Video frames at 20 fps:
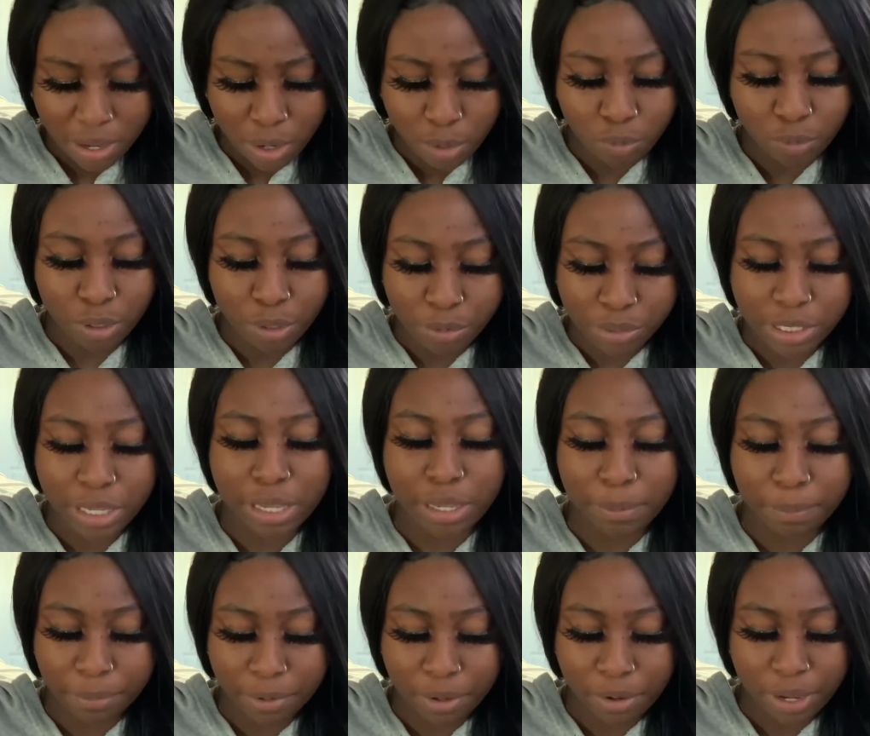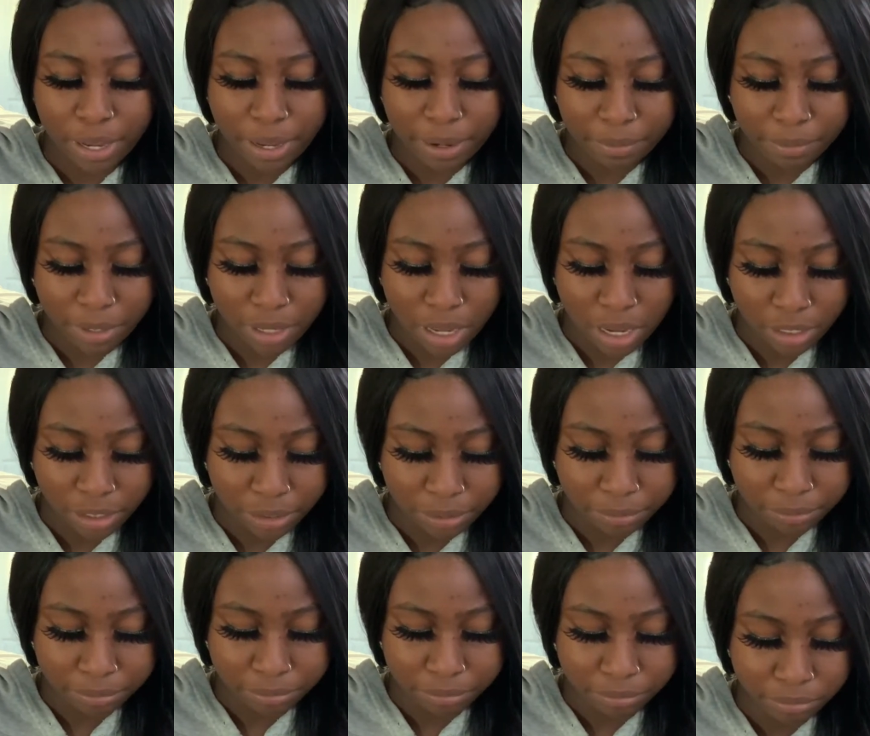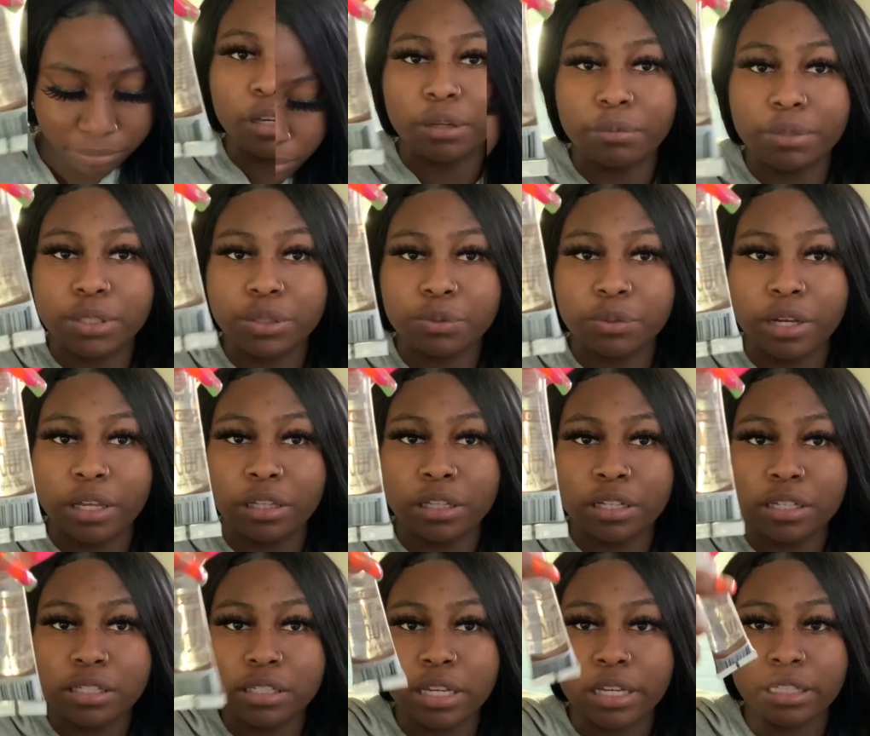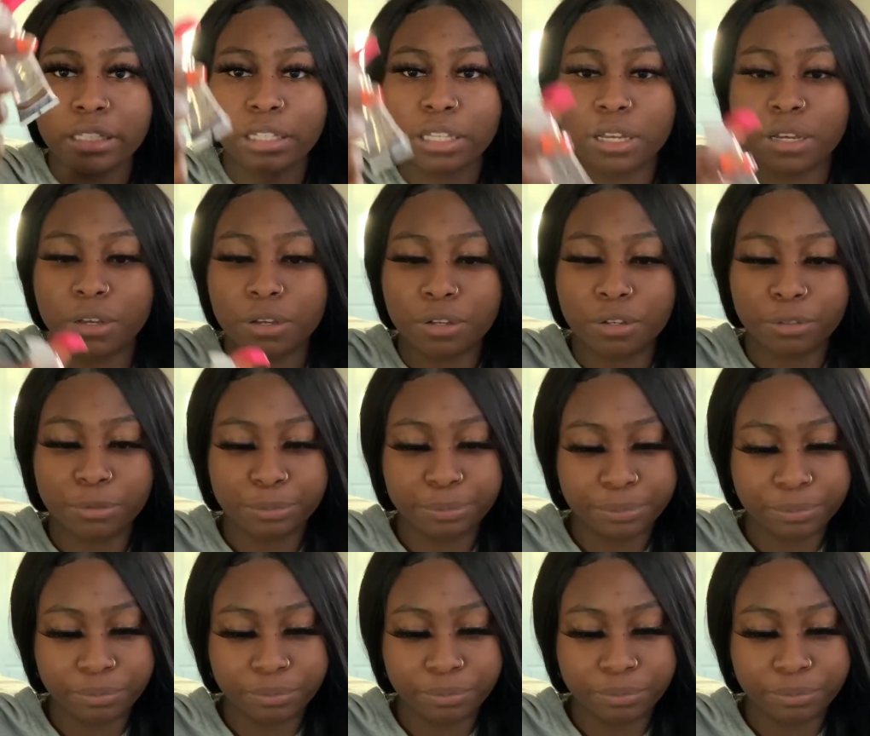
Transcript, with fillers: Rose Hip. Okay, got it. Um, this is what it looks like though.